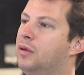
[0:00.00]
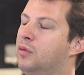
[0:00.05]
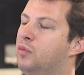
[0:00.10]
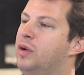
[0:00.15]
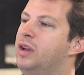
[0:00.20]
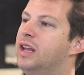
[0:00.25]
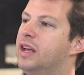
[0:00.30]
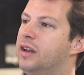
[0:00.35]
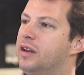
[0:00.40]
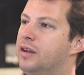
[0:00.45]

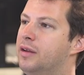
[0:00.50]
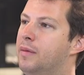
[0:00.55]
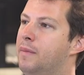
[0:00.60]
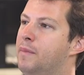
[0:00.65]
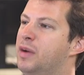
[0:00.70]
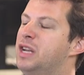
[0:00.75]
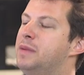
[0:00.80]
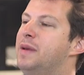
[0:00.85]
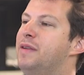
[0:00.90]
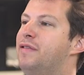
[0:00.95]
We didn't.
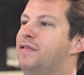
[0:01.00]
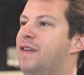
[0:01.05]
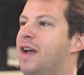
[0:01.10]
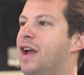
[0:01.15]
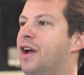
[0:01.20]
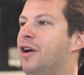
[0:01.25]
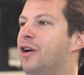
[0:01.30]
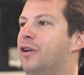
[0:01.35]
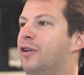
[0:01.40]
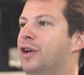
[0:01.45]
But to be
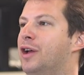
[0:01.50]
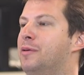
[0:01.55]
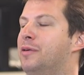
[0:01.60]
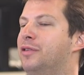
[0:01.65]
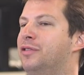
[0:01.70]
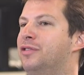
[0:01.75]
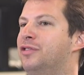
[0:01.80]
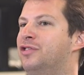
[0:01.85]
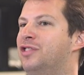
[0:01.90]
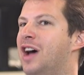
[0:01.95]
fair, it
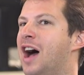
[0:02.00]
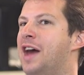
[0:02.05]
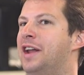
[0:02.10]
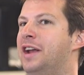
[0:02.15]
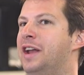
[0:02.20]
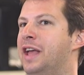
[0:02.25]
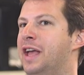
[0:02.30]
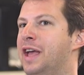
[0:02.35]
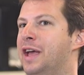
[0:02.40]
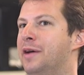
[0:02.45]
was Jon
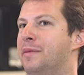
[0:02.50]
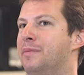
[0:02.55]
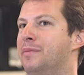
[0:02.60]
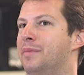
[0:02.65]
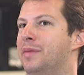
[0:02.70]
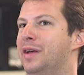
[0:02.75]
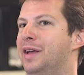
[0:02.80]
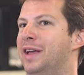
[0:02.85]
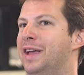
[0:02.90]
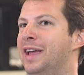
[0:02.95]
and
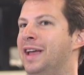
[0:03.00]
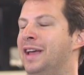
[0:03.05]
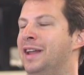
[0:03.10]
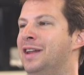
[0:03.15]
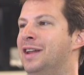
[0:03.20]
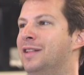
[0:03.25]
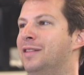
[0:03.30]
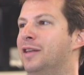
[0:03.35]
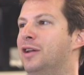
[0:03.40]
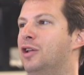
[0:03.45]
him Inside.
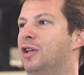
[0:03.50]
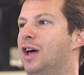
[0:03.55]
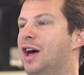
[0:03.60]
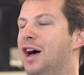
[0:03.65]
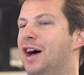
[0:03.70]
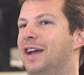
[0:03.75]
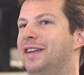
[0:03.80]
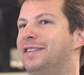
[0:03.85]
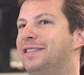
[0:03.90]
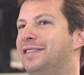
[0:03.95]
in a little
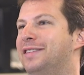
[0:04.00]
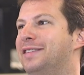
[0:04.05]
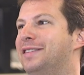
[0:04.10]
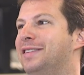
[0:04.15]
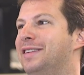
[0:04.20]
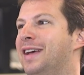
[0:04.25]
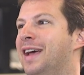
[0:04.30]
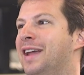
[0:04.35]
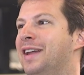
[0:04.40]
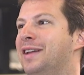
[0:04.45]
hut,
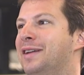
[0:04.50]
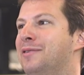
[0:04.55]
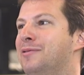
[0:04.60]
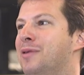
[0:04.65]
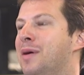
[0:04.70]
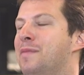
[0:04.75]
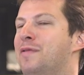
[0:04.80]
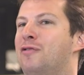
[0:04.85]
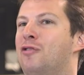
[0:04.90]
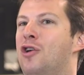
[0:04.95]
right.
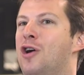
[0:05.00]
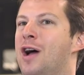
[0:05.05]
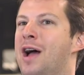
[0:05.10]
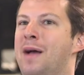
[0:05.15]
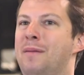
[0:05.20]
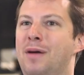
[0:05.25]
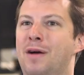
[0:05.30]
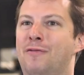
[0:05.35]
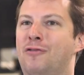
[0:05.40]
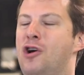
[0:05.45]
and for,
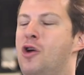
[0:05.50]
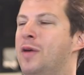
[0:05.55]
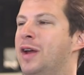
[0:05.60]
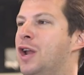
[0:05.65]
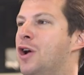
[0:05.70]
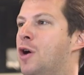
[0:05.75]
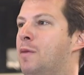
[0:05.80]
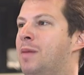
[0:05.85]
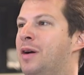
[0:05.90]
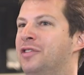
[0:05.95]
for all we
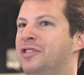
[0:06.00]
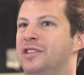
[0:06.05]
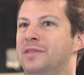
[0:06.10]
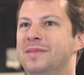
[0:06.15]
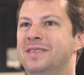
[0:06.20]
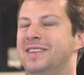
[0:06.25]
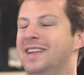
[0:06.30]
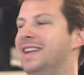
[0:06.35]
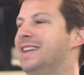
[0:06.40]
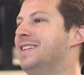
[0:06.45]
know, a bunch of
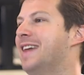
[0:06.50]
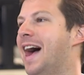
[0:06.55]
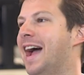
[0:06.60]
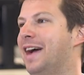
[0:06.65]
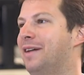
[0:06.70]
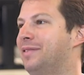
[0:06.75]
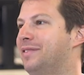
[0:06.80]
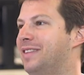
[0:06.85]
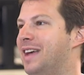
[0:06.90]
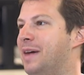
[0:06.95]
them did die
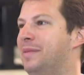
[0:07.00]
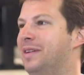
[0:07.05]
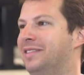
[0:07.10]
outside.